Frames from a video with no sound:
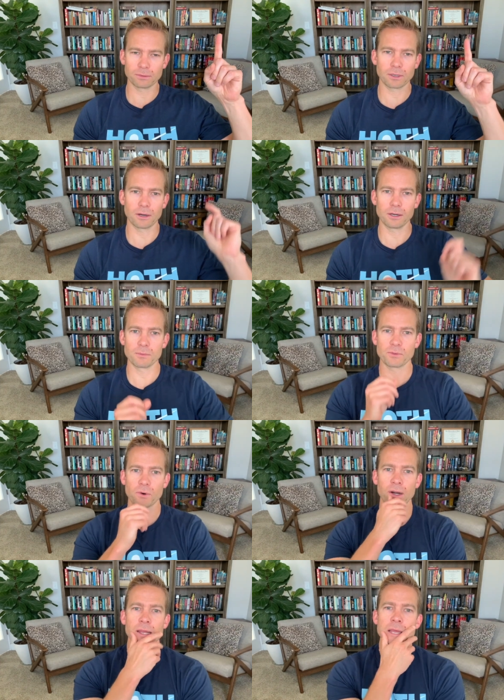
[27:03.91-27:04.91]
Card number
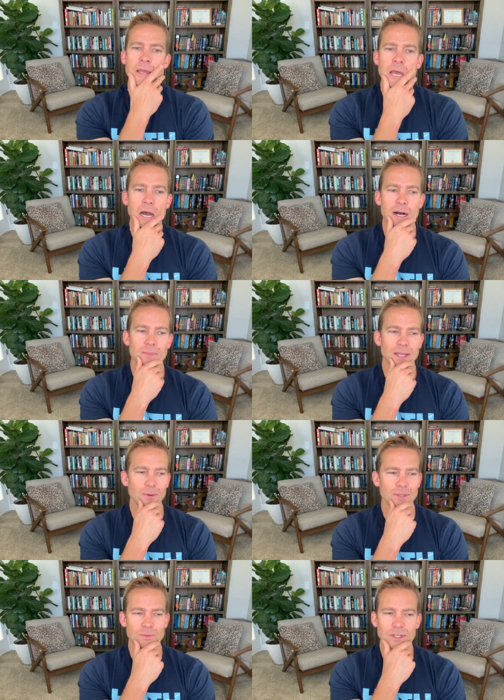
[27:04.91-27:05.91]
4. It
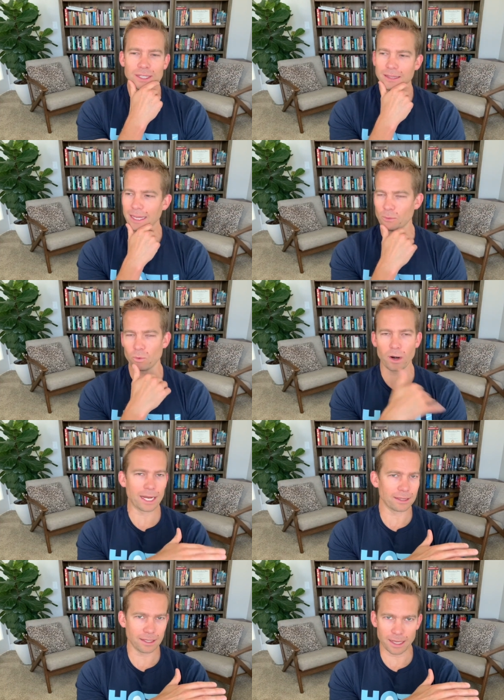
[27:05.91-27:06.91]
was really like
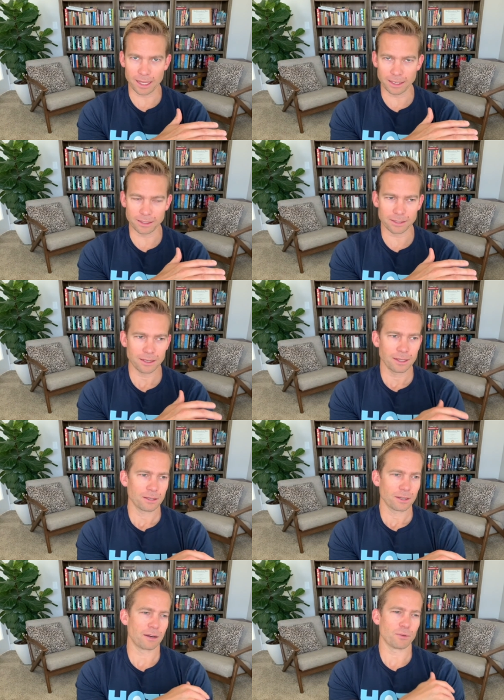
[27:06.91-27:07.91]
right at the end,
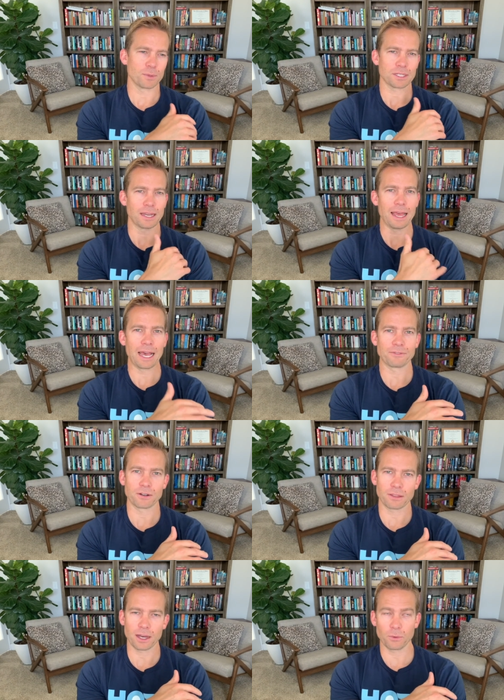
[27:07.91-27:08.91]
kind of almost an
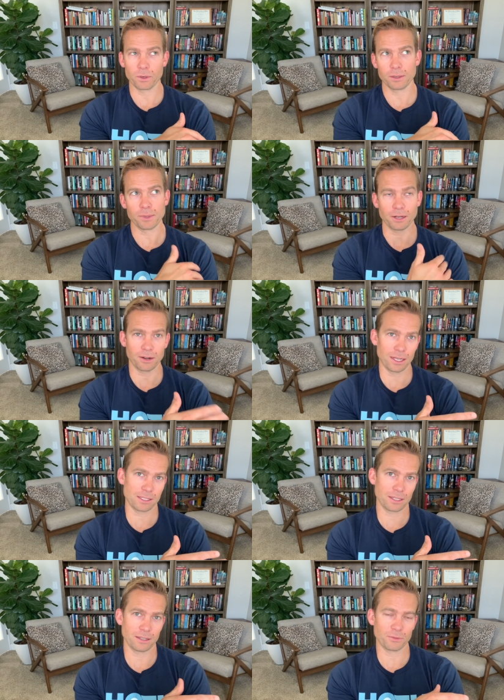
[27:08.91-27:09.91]
afterthought. Wouldn't it be
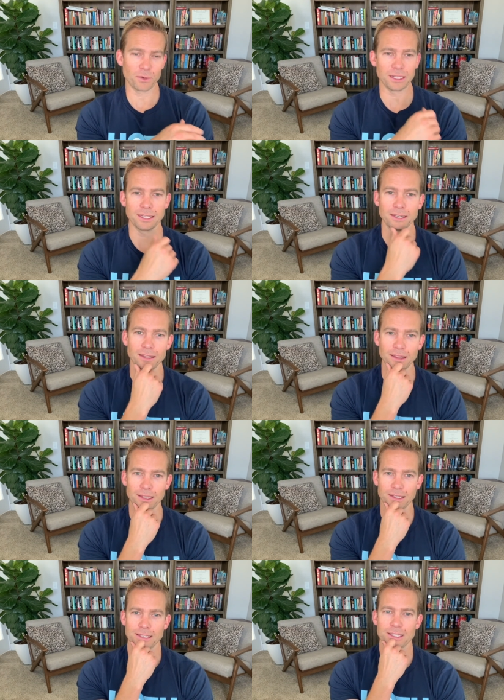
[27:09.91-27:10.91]
crazy if we did
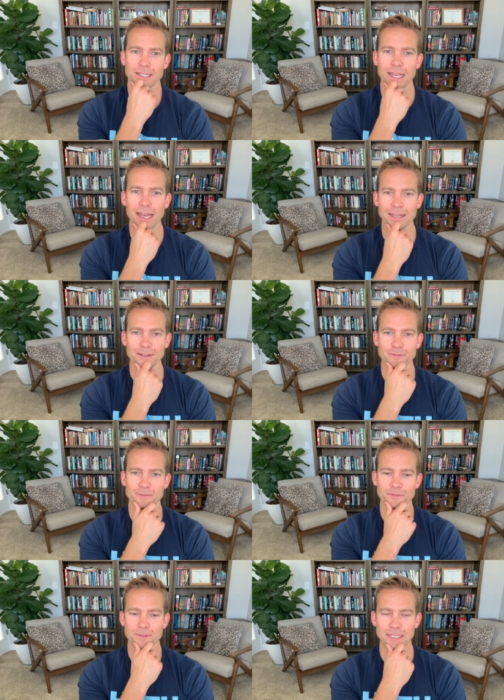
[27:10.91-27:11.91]
this kind
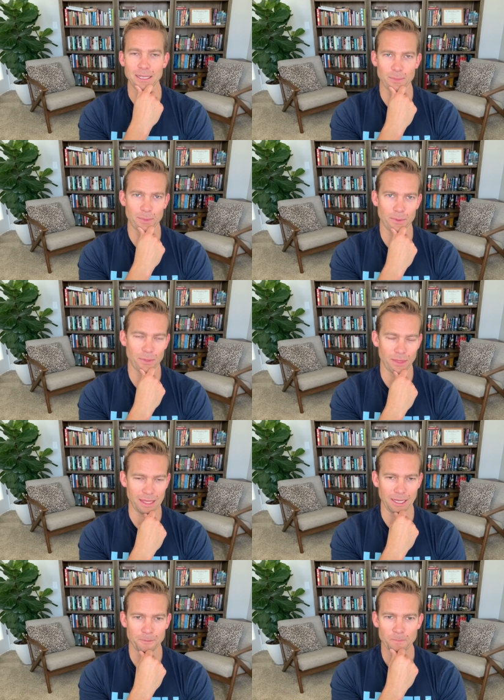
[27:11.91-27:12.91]
of dip
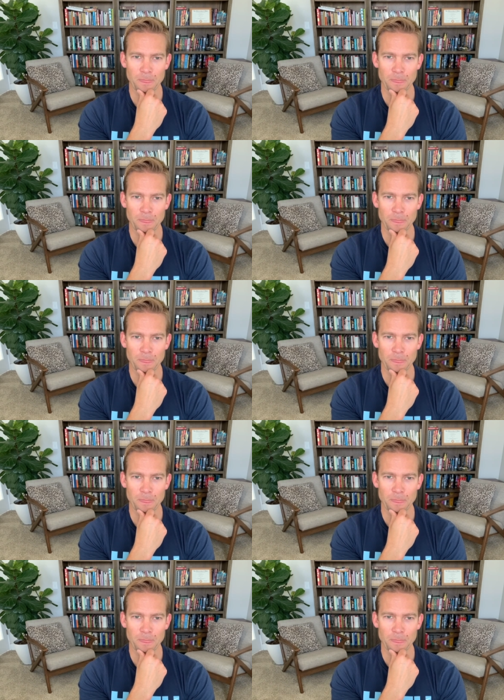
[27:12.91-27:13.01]
thing?